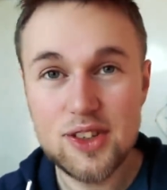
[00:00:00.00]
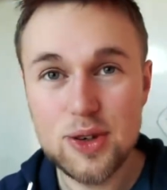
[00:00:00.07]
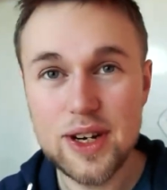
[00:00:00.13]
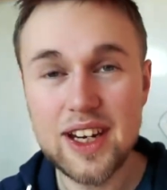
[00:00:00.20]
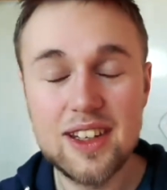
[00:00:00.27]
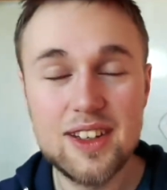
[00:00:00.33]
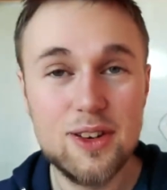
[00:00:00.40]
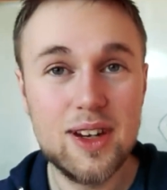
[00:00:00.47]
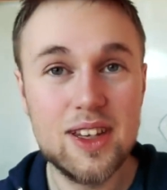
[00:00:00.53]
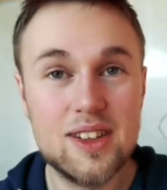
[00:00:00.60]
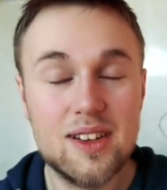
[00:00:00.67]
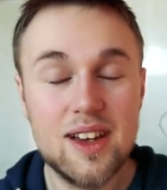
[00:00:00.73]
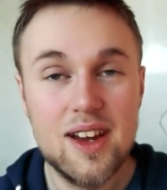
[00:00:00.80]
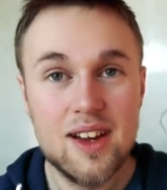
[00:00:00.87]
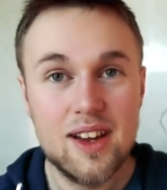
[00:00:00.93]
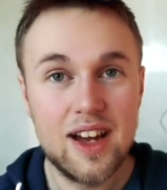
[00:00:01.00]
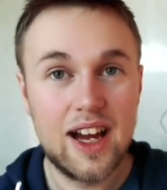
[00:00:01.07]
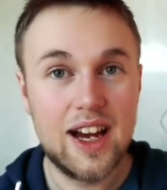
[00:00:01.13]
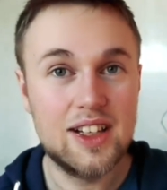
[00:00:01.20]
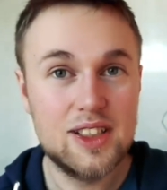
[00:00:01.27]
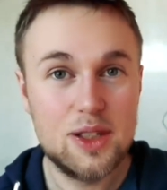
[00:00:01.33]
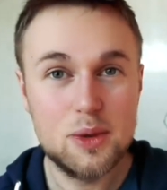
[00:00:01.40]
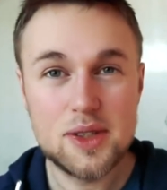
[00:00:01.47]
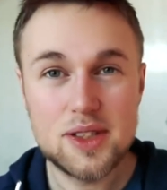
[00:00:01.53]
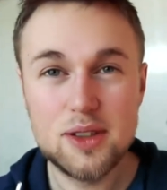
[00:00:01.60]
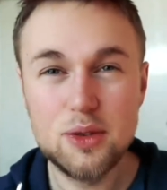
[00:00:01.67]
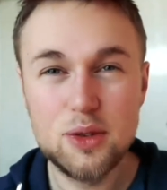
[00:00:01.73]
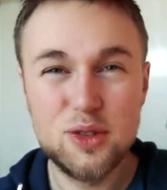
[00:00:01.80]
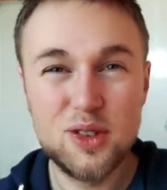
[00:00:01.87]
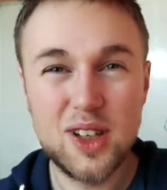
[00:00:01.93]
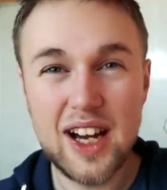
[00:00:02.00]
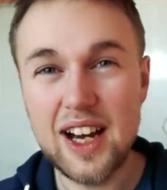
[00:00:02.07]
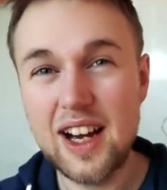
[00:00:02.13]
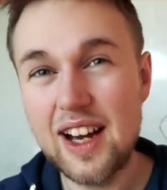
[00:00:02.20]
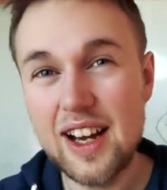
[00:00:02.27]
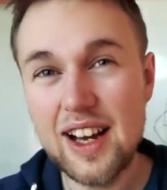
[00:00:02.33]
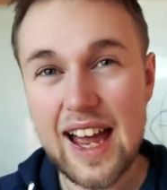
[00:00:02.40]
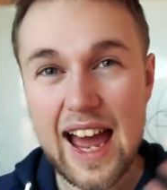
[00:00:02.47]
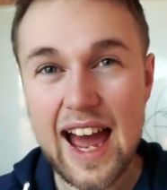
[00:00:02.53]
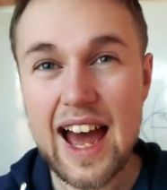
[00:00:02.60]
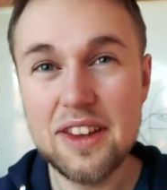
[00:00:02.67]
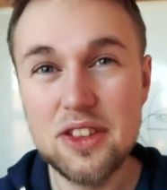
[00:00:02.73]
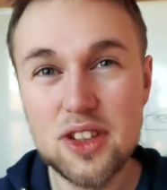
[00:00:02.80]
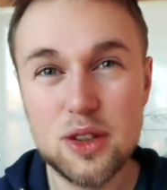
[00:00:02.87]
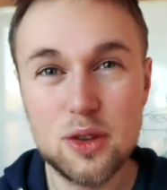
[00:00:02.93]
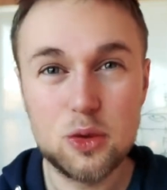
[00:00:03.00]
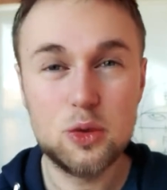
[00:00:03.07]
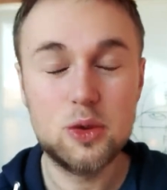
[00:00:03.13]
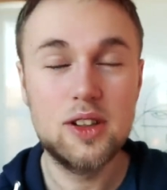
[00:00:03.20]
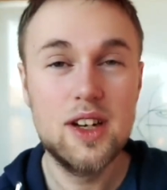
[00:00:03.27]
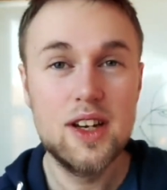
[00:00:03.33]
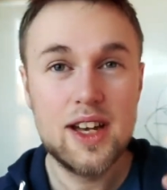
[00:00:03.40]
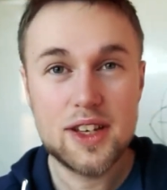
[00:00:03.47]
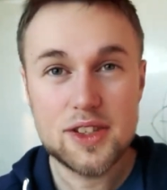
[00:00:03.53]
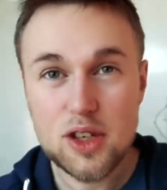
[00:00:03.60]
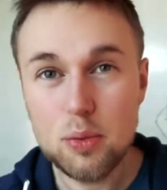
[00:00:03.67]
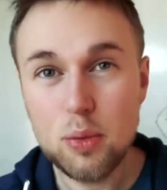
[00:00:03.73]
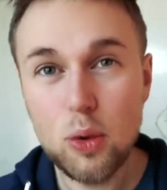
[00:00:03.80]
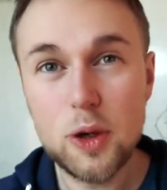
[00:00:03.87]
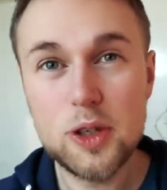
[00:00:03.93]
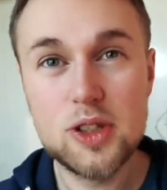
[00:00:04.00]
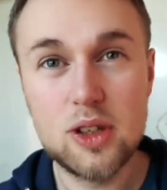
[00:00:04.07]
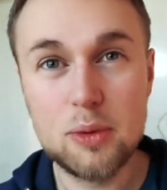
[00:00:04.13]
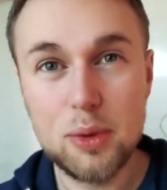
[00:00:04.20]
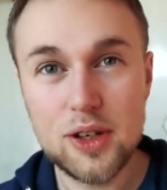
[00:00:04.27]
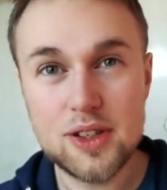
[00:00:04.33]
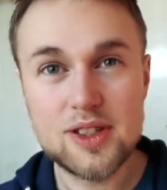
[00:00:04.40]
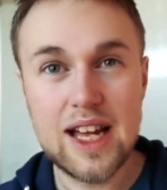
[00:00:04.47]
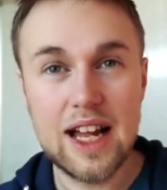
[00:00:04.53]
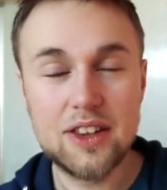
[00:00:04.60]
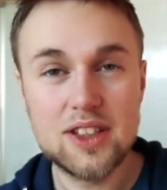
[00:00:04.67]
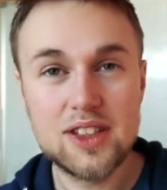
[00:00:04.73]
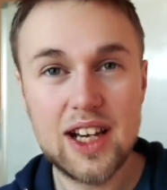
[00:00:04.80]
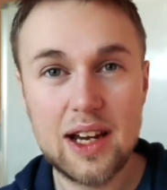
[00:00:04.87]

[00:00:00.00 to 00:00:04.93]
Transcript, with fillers: trick you can use to add to and support your personality